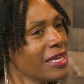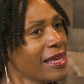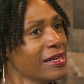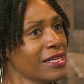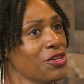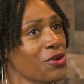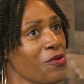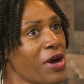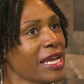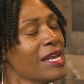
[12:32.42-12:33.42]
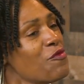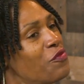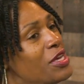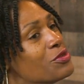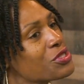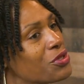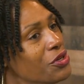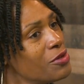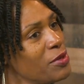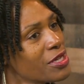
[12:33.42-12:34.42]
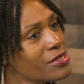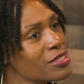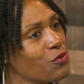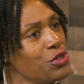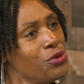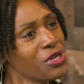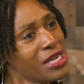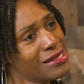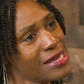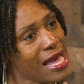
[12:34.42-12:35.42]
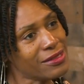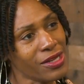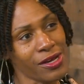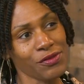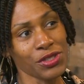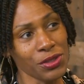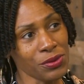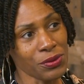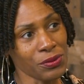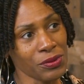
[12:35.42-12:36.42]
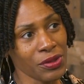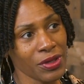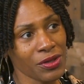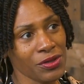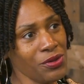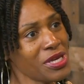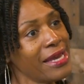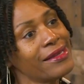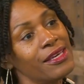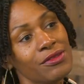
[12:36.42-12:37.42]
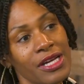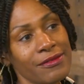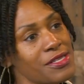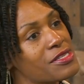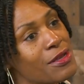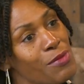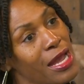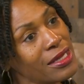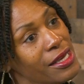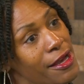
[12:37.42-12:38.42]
And you know what? And it feels good, because if you cannot love you, you can't give love to somebody else.